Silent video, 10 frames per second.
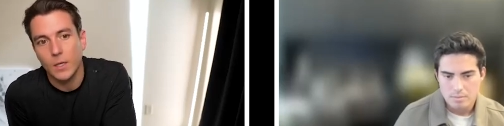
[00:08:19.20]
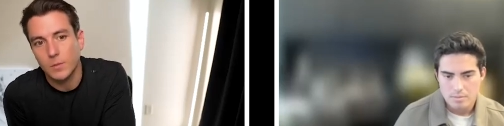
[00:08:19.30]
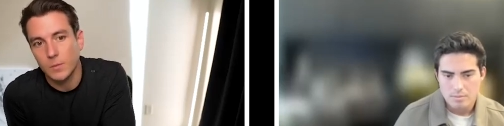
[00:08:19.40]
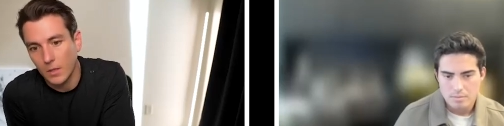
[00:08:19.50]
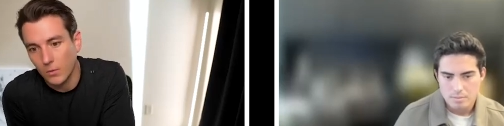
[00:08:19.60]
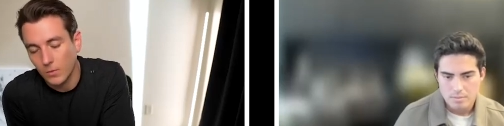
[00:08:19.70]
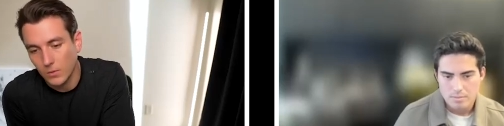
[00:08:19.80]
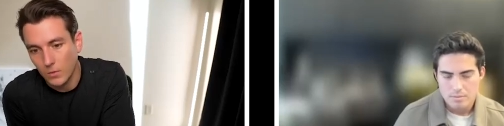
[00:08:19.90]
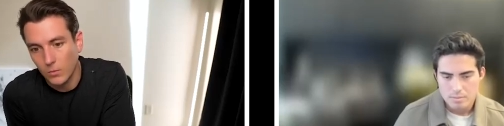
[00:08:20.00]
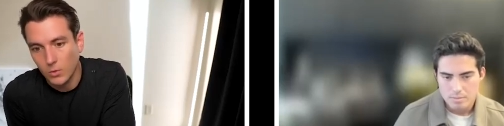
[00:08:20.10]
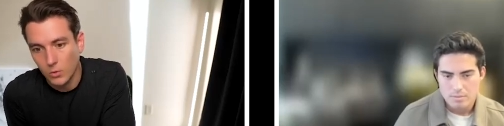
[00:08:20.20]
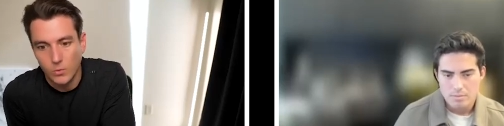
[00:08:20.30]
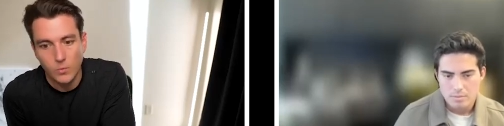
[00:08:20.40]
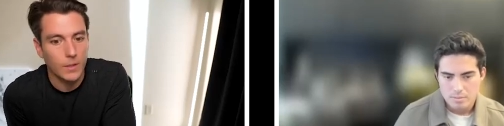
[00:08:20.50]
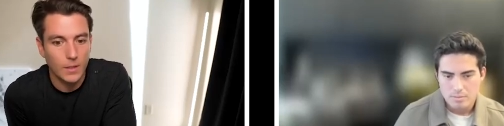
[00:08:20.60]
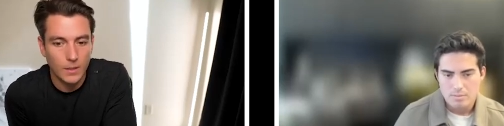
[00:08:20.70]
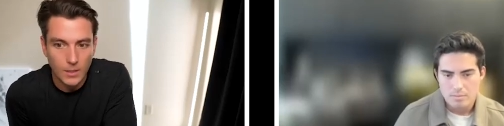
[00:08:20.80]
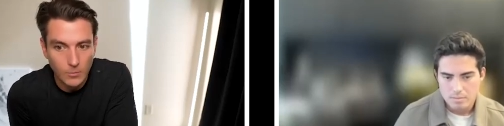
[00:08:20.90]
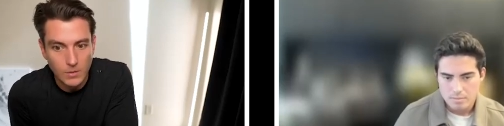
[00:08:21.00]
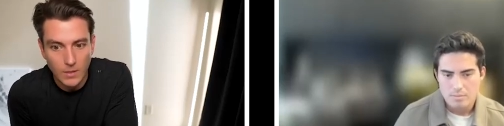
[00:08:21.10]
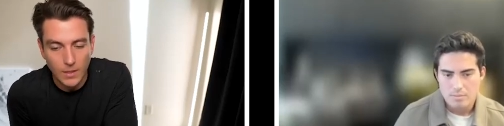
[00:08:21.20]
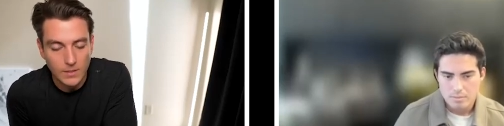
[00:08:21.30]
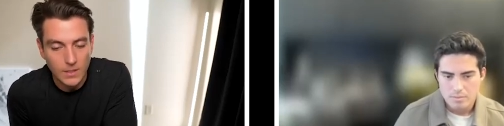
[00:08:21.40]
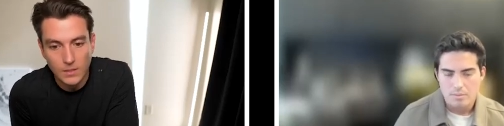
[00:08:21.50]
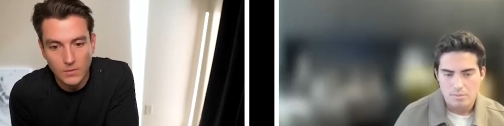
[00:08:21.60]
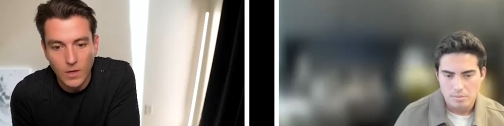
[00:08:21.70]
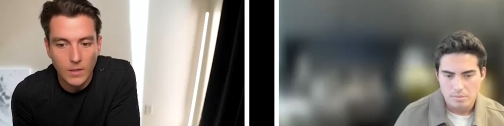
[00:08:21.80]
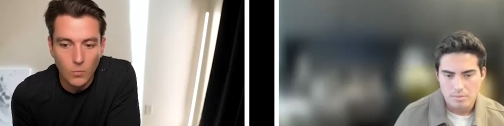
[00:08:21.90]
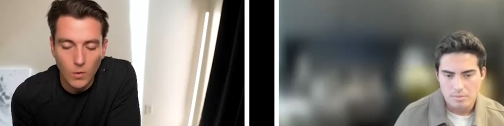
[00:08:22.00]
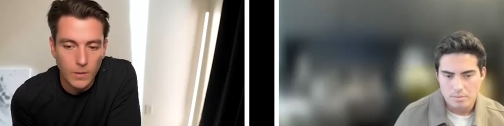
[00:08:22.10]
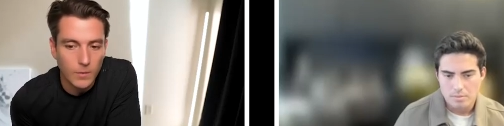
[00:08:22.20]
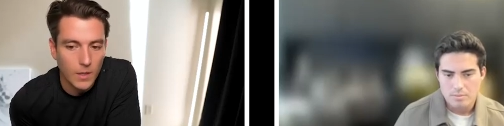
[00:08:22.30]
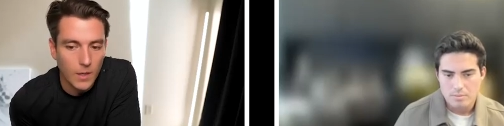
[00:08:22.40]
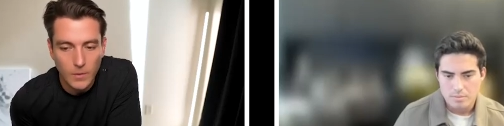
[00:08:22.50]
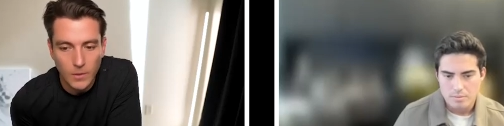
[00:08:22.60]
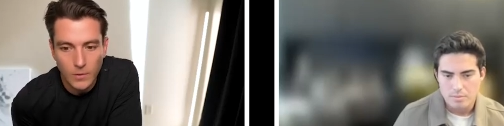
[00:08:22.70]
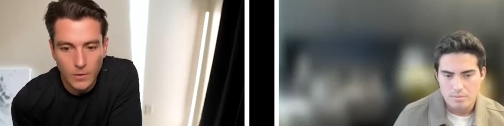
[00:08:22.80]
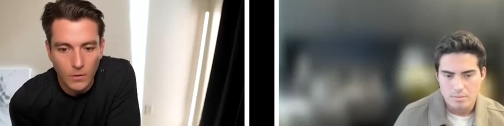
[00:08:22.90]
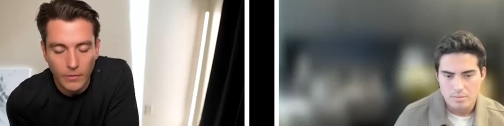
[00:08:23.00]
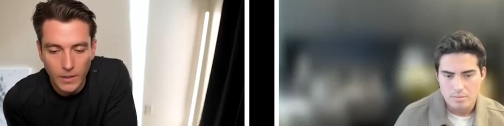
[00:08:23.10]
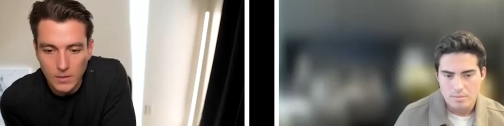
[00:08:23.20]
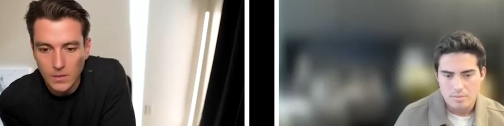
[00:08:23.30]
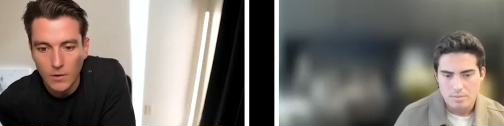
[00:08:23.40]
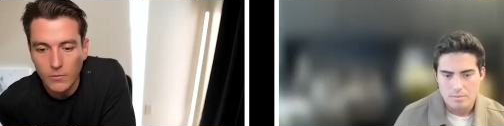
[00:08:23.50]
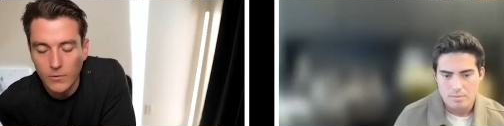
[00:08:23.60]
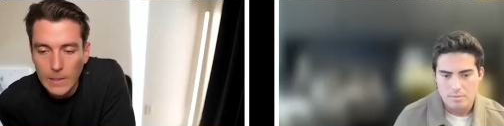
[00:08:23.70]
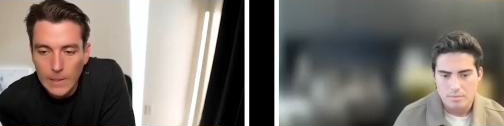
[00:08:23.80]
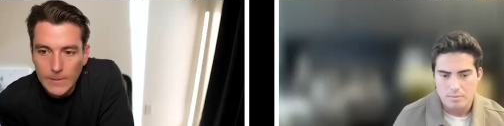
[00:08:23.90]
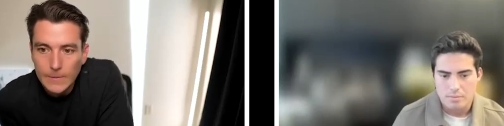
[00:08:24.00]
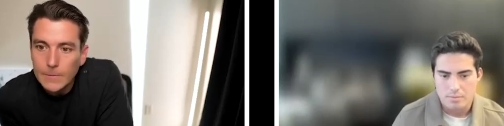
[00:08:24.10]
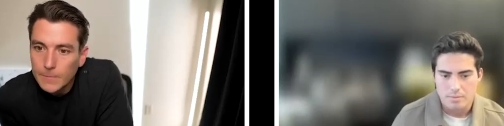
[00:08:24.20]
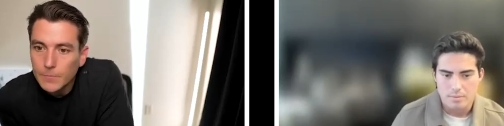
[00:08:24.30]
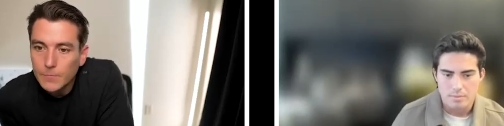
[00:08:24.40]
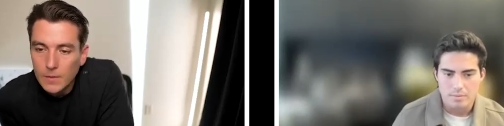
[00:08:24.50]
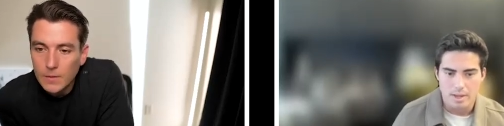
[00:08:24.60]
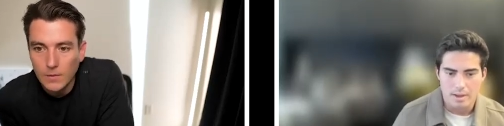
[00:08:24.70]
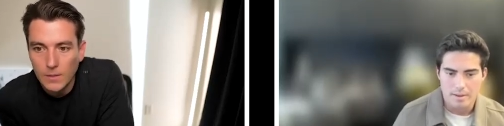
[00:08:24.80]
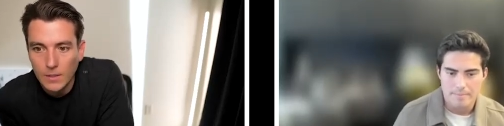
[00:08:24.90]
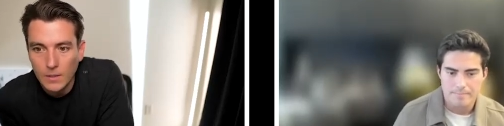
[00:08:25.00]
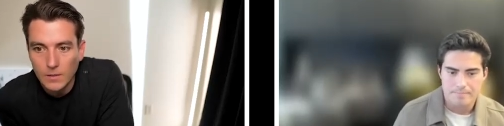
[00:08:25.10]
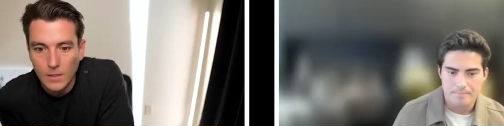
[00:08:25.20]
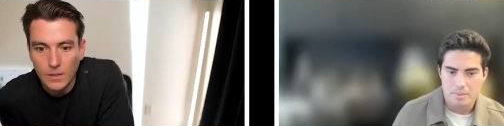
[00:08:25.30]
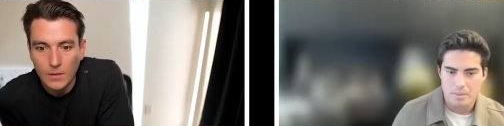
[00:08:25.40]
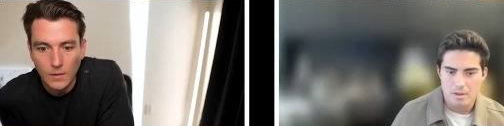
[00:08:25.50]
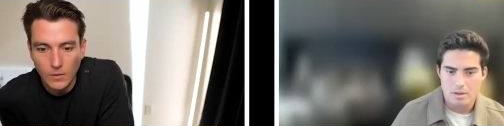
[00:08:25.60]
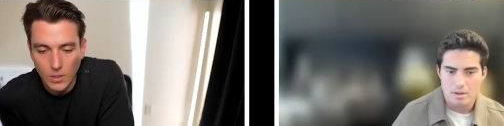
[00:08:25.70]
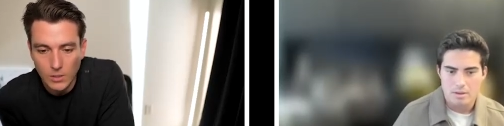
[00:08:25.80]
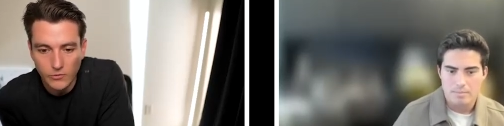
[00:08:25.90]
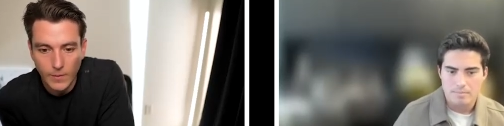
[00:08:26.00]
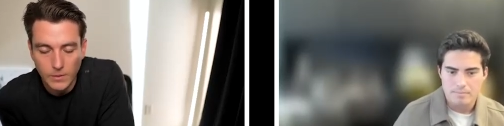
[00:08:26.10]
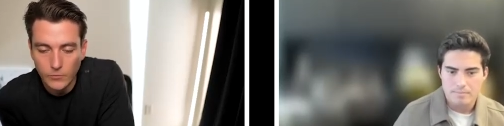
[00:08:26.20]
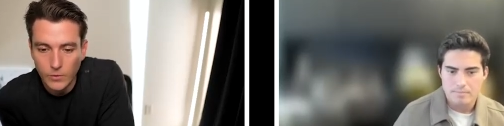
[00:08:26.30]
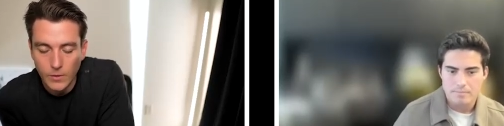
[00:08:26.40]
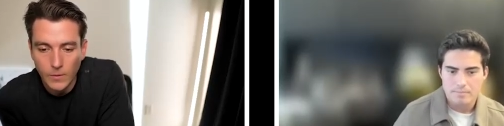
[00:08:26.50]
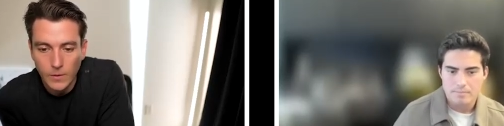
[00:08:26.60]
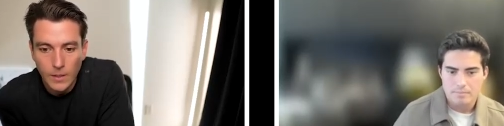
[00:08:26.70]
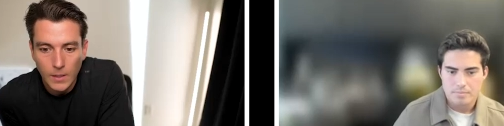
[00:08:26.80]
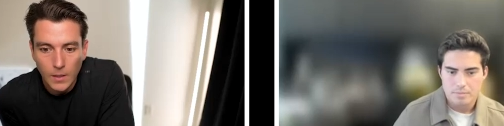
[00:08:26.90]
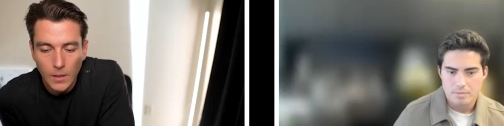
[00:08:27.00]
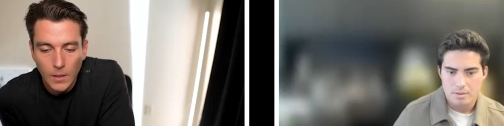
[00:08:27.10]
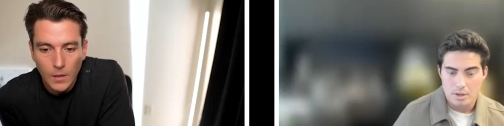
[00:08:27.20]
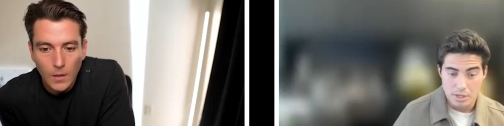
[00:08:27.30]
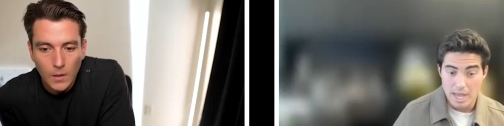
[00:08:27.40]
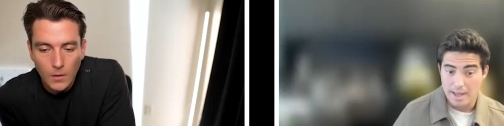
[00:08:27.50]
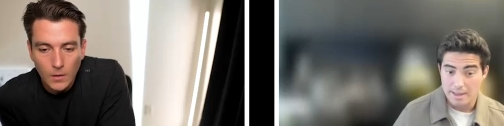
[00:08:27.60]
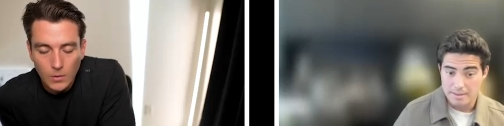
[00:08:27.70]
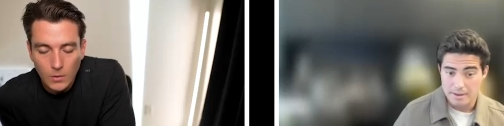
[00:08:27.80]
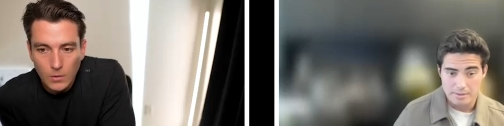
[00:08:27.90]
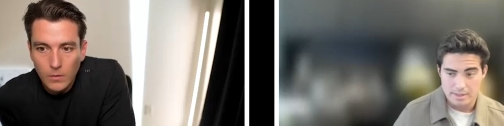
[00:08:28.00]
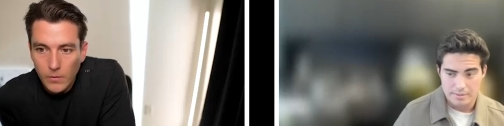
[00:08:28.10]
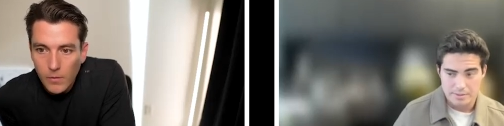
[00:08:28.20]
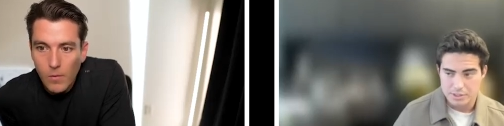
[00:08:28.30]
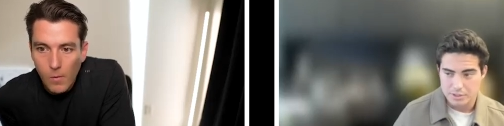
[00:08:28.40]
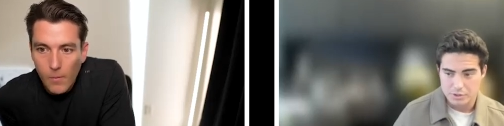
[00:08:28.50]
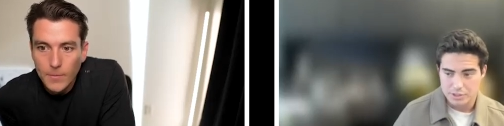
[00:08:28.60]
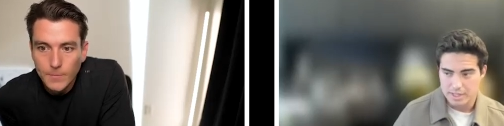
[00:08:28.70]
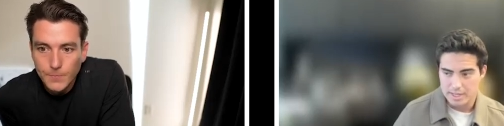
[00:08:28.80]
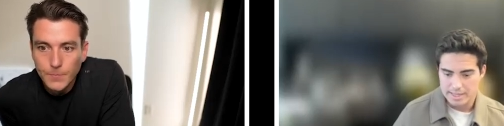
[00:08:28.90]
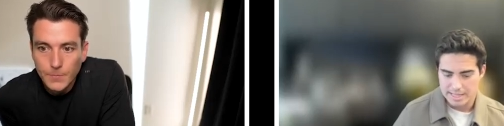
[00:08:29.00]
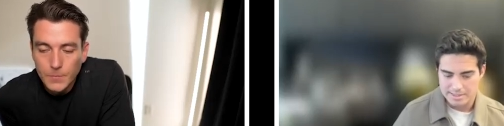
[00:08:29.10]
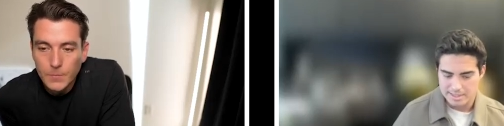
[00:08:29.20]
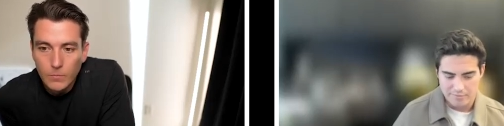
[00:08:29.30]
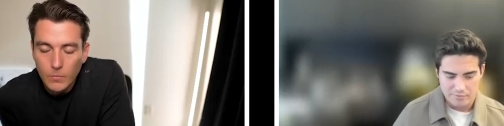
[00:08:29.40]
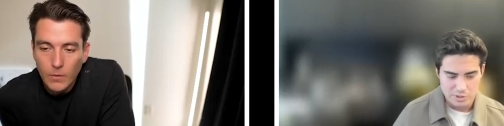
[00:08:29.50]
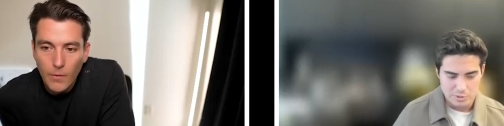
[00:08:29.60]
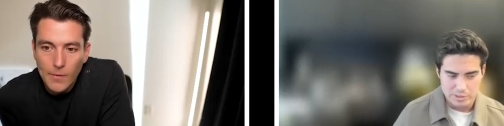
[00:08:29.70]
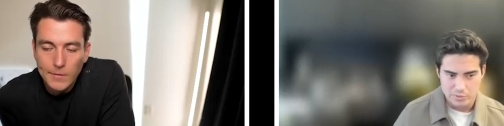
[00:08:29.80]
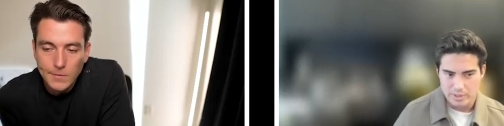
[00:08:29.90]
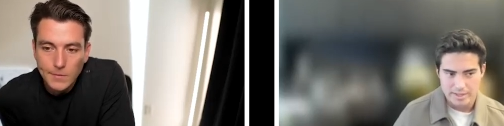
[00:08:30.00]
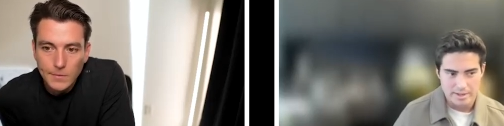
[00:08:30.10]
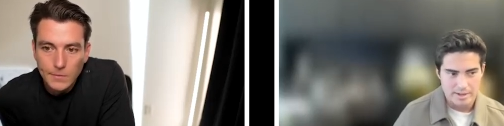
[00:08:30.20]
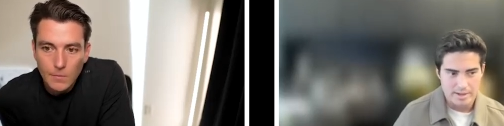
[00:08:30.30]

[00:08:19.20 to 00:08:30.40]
Speaker 1: helps them get the result, which ultimately keeps the client satisfied, want him to come to you and all that good stuff. Yeah. So
Speaker 2: it's like the transformation for you. Yeah, that, that was huge, and that's the difference between,